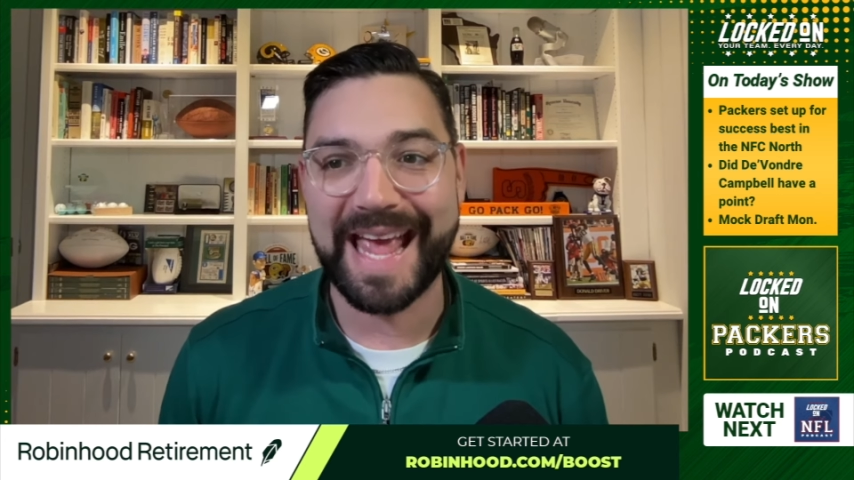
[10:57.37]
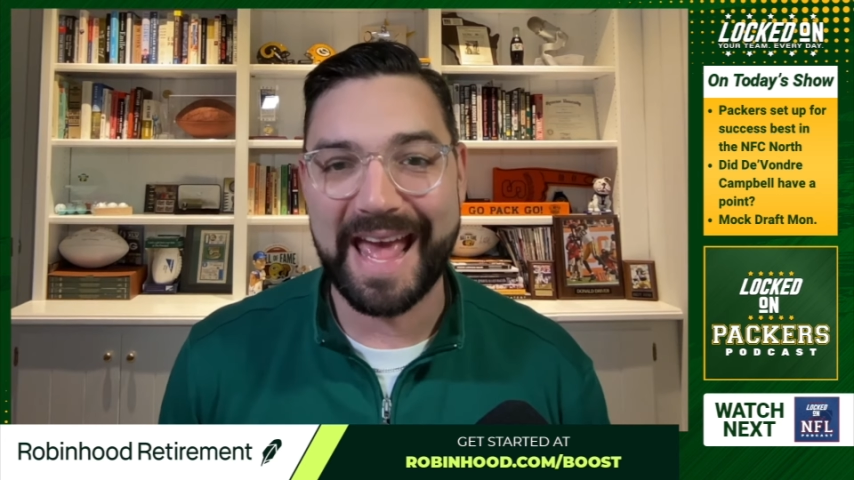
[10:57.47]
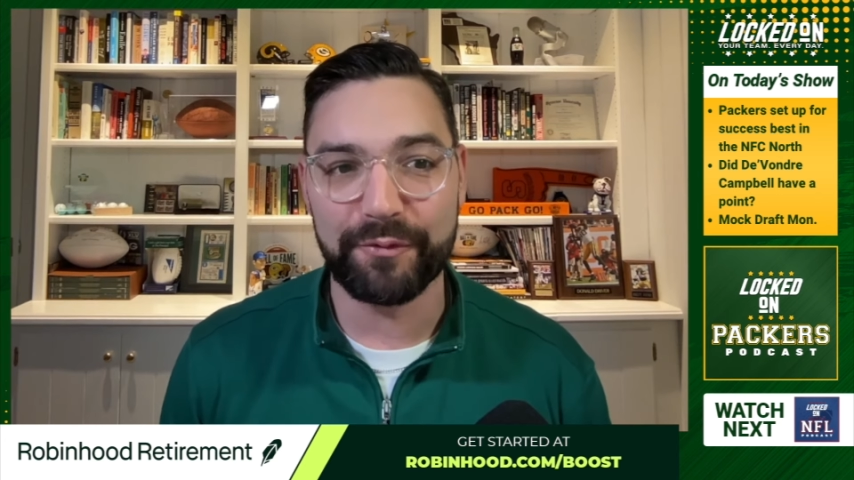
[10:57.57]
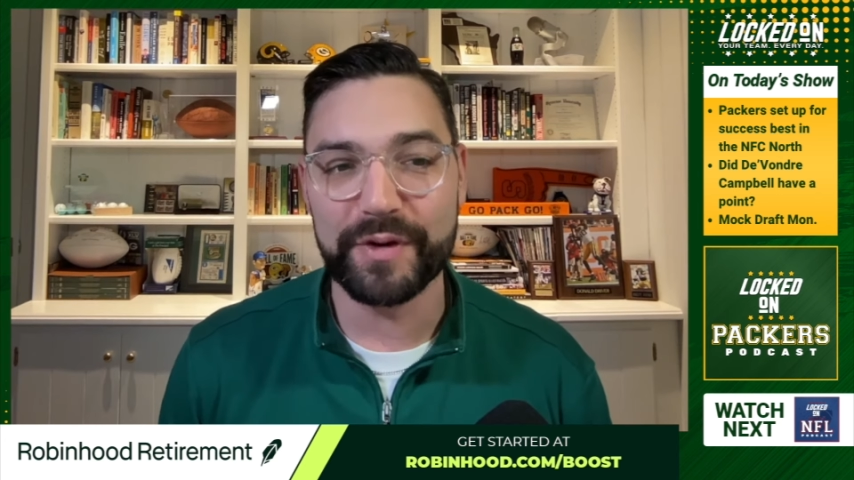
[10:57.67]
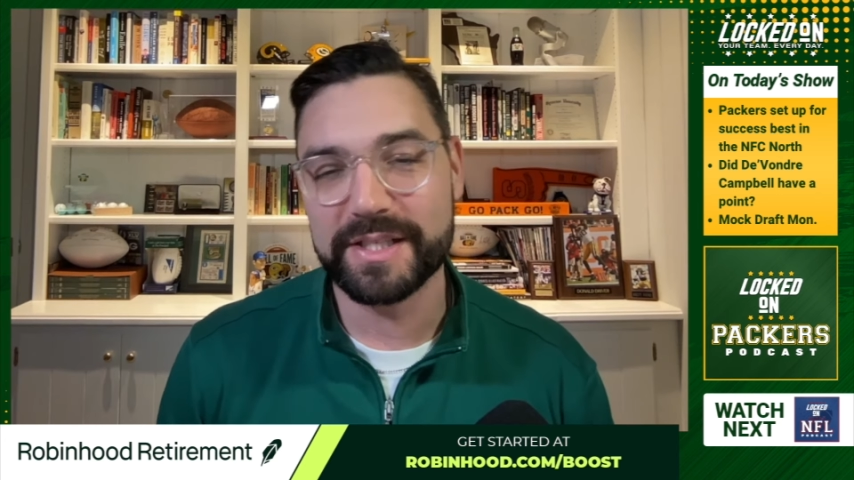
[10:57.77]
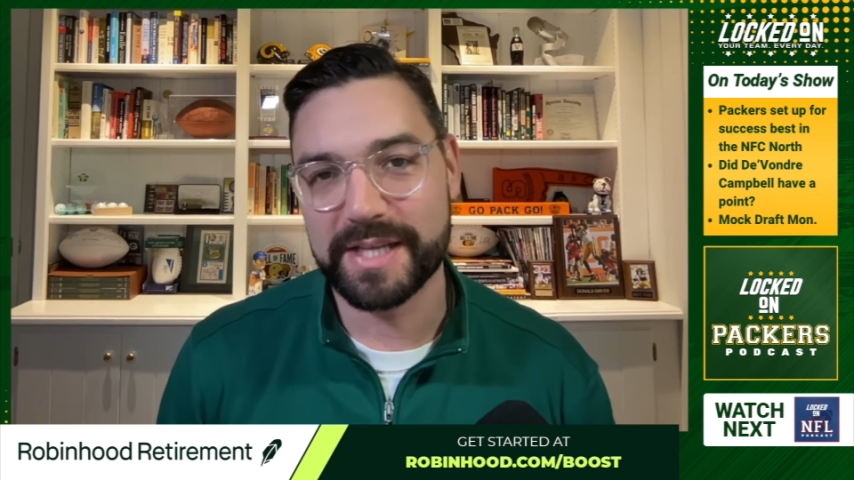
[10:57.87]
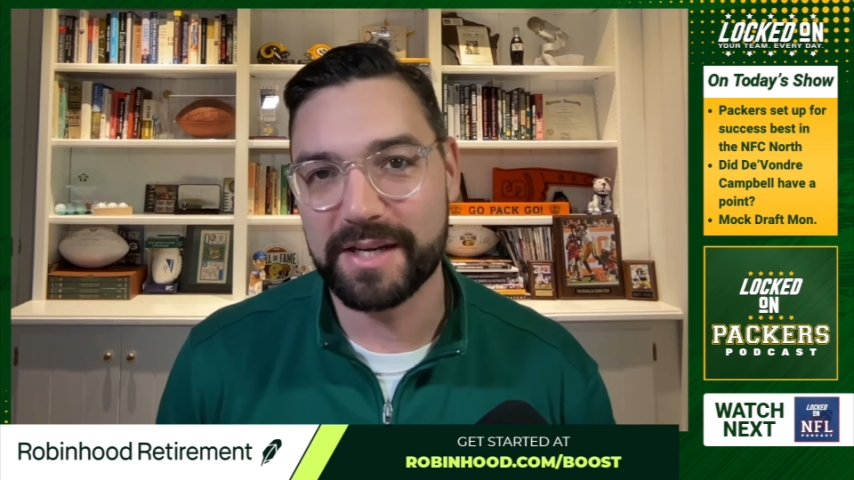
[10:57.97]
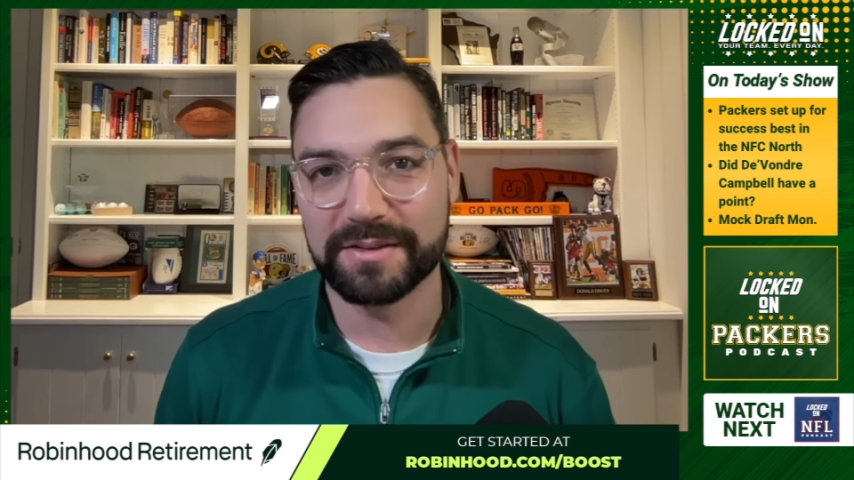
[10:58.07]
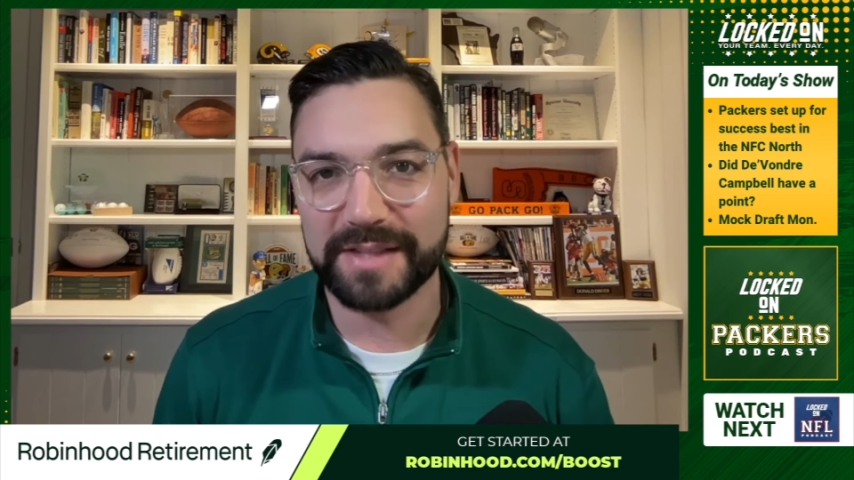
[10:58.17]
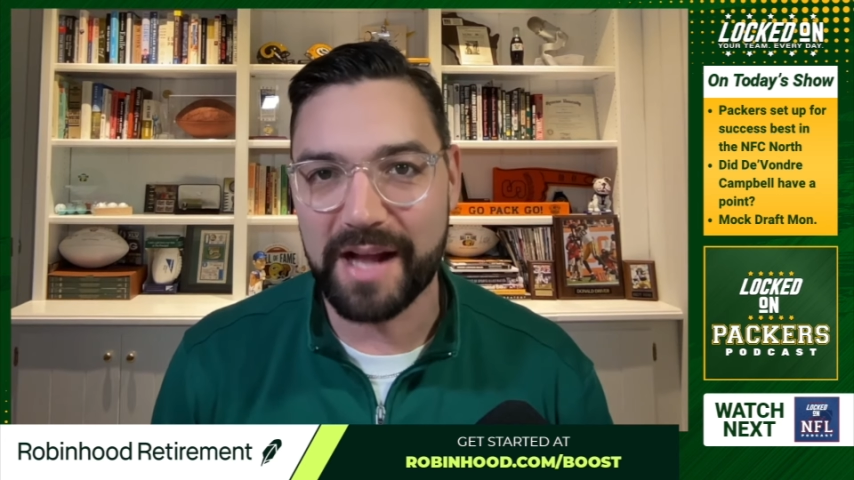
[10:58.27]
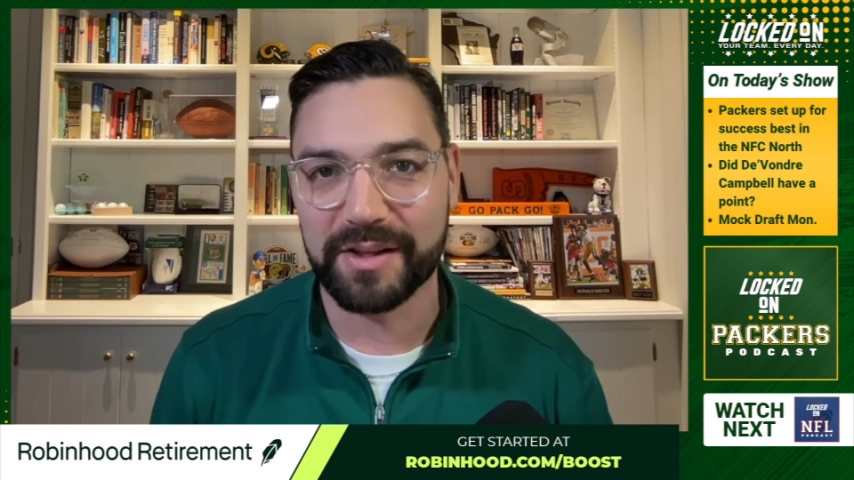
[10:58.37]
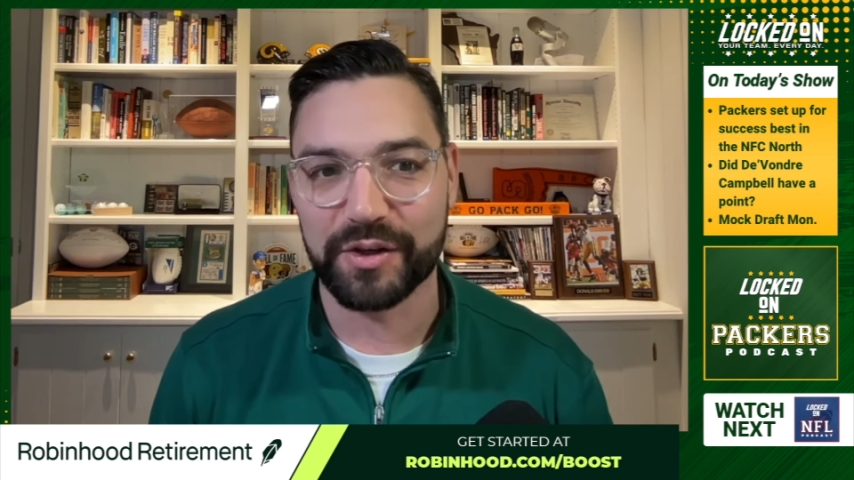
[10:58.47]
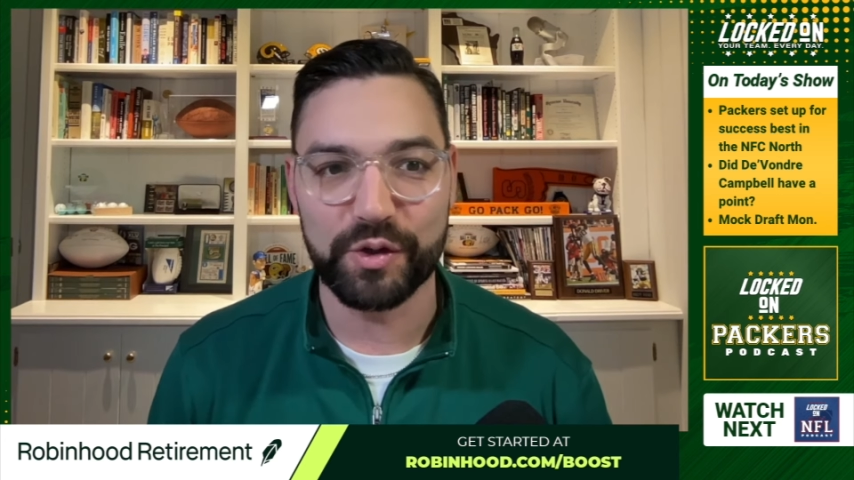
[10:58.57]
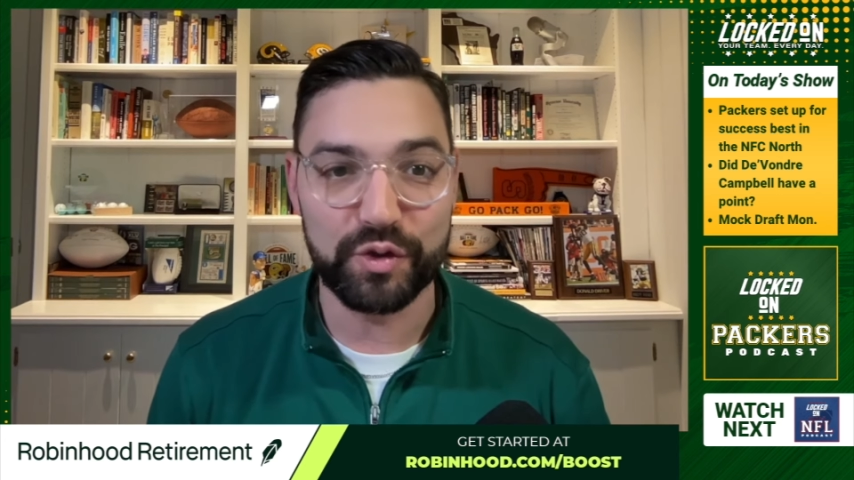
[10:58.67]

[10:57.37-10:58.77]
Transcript: every single dollar you